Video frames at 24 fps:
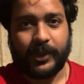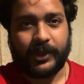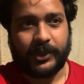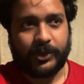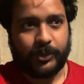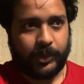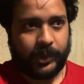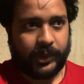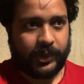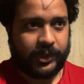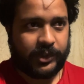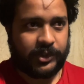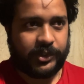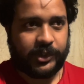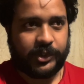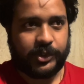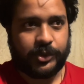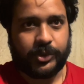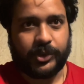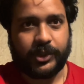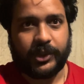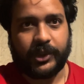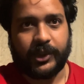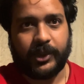weather change
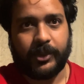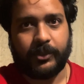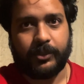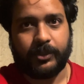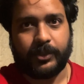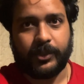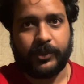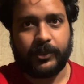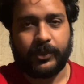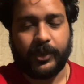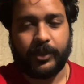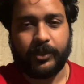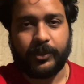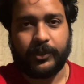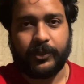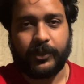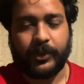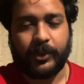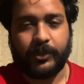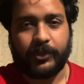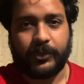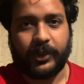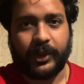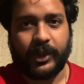occurred.
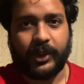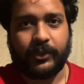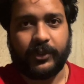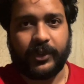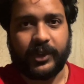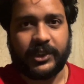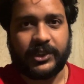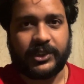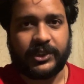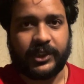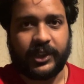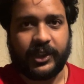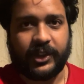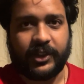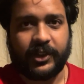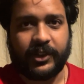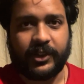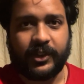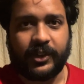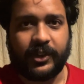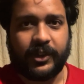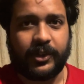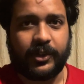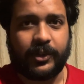I'm feeling very sick,
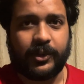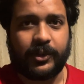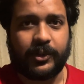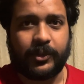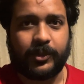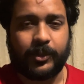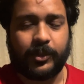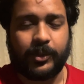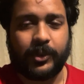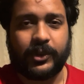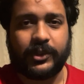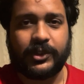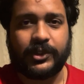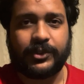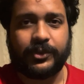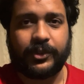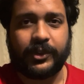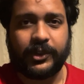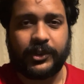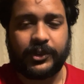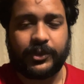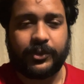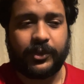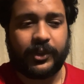or it's
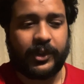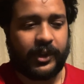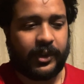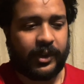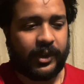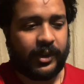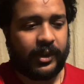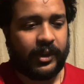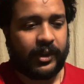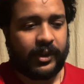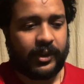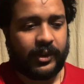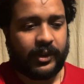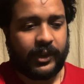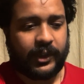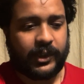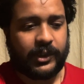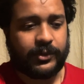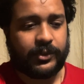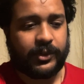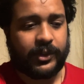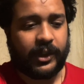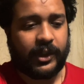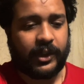
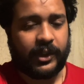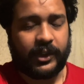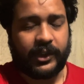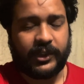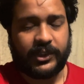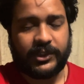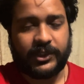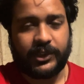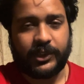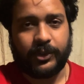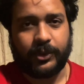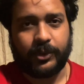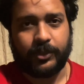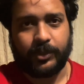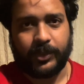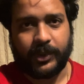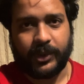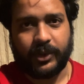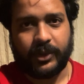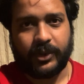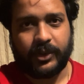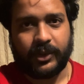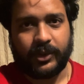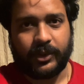very uneasy on
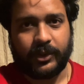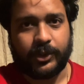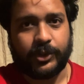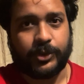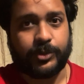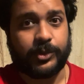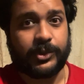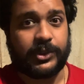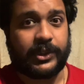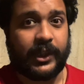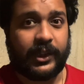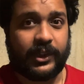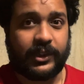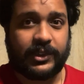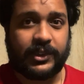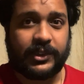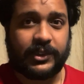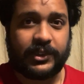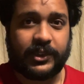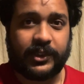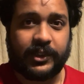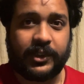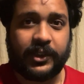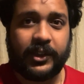me because my
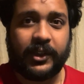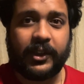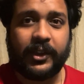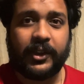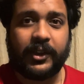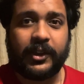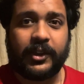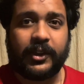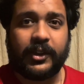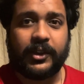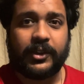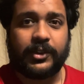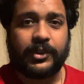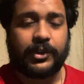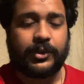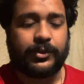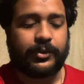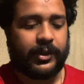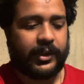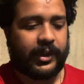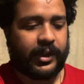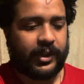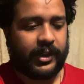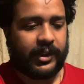sinuses. So it's
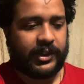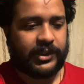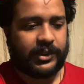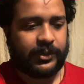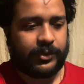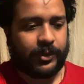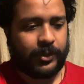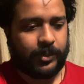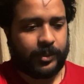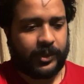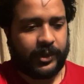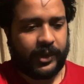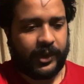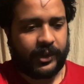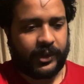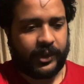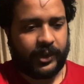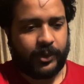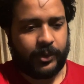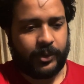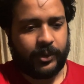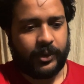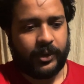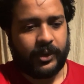very uneasy for me right
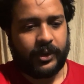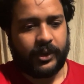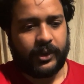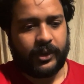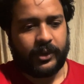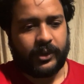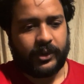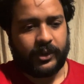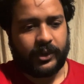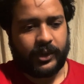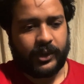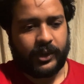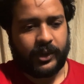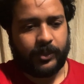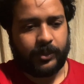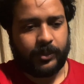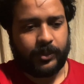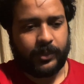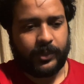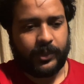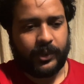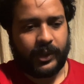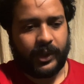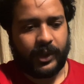now, and I'm
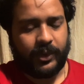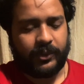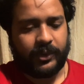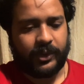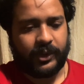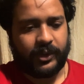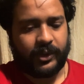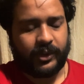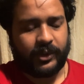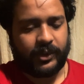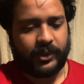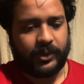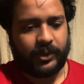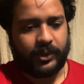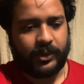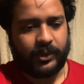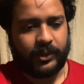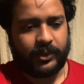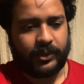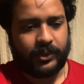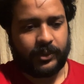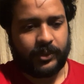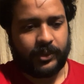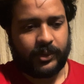having a
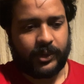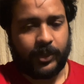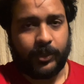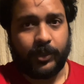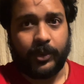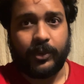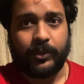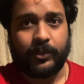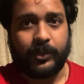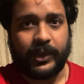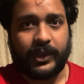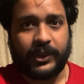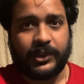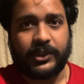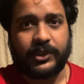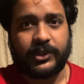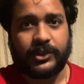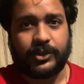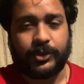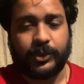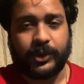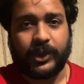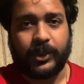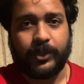couple of
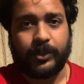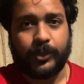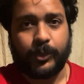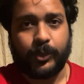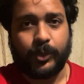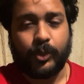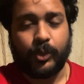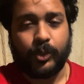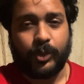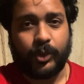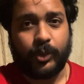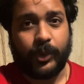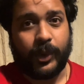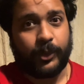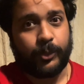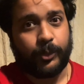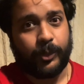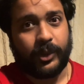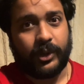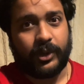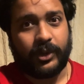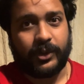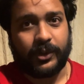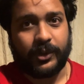medicines to keep quite
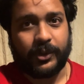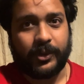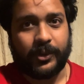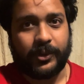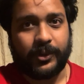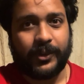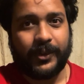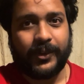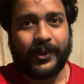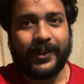well, you know.